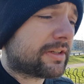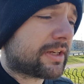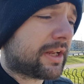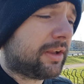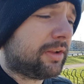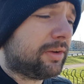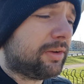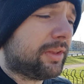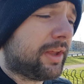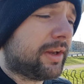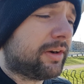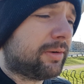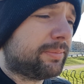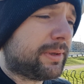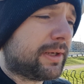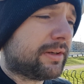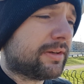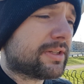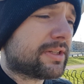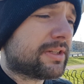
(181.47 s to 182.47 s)
tell you that
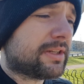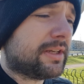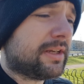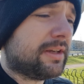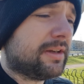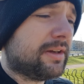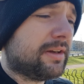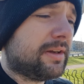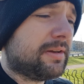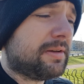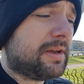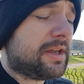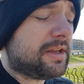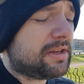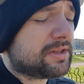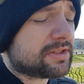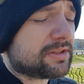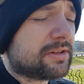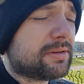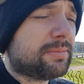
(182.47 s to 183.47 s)
Objective-C
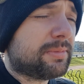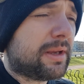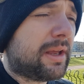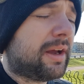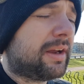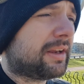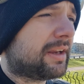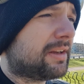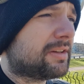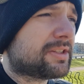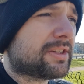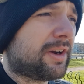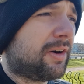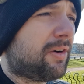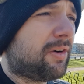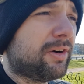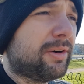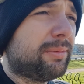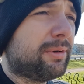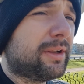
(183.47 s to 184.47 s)
is, to me, like, it's a
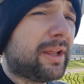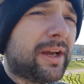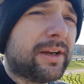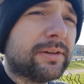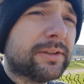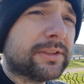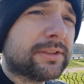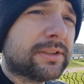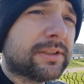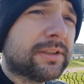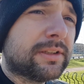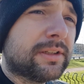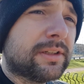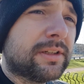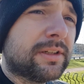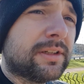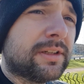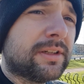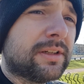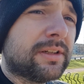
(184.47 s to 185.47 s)
horrible language.
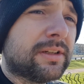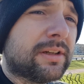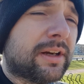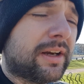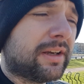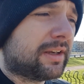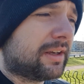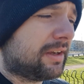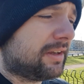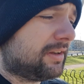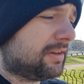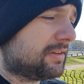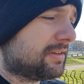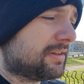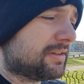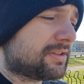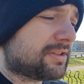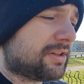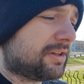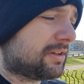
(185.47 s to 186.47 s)
Like,
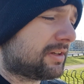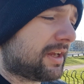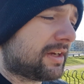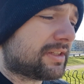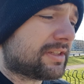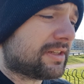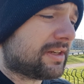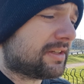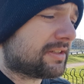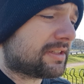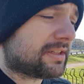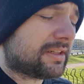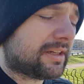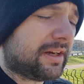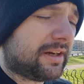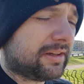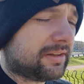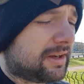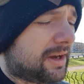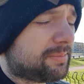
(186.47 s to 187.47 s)
the syntax is,
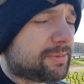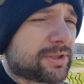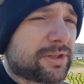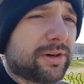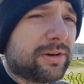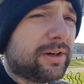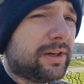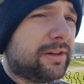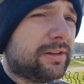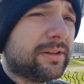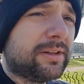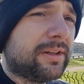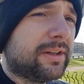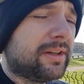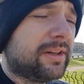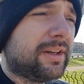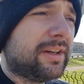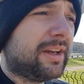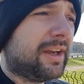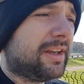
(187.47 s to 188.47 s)
I'm sorry.
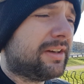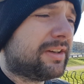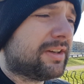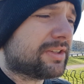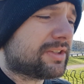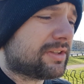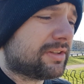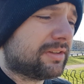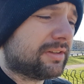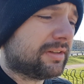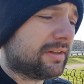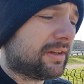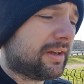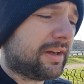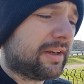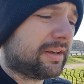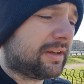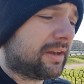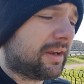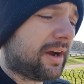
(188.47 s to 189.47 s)
It doesn't,
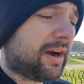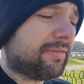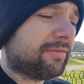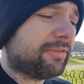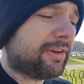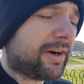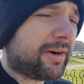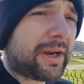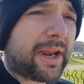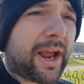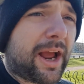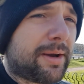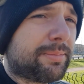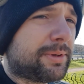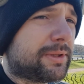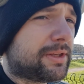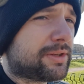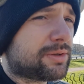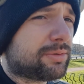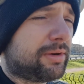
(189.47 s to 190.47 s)
like, I'm very
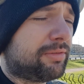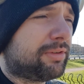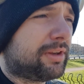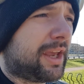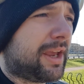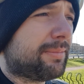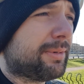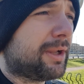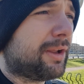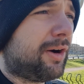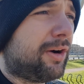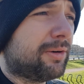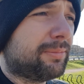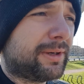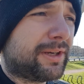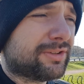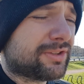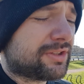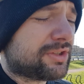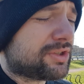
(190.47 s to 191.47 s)
happy that Swift came along
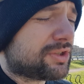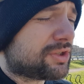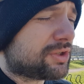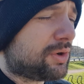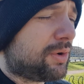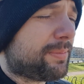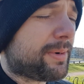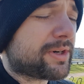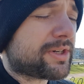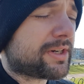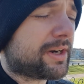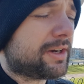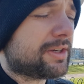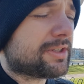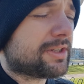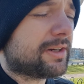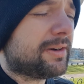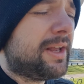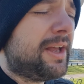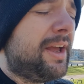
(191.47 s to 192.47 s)
because it's so much
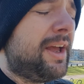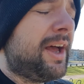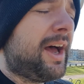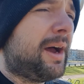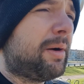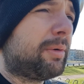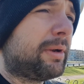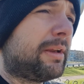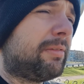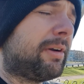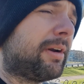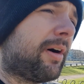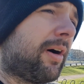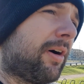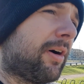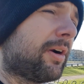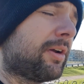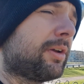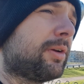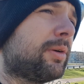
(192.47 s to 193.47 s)
nicer. I will even
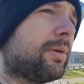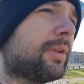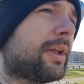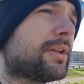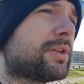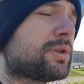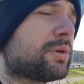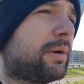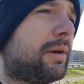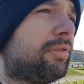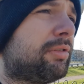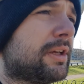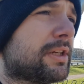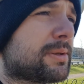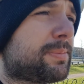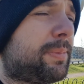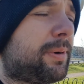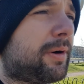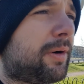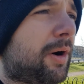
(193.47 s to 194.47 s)
argue that Swift
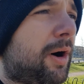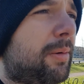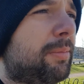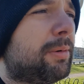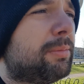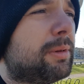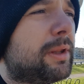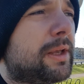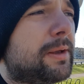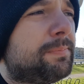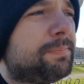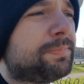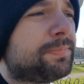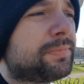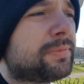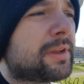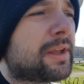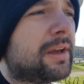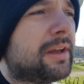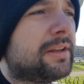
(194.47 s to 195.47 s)
is probably,
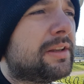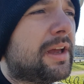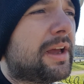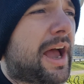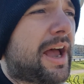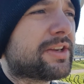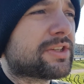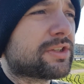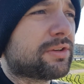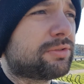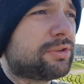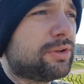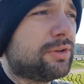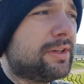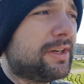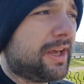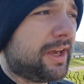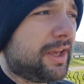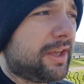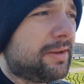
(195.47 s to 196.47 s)
as of
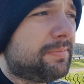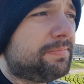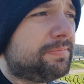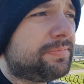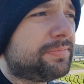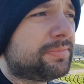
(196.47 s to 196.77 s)
today,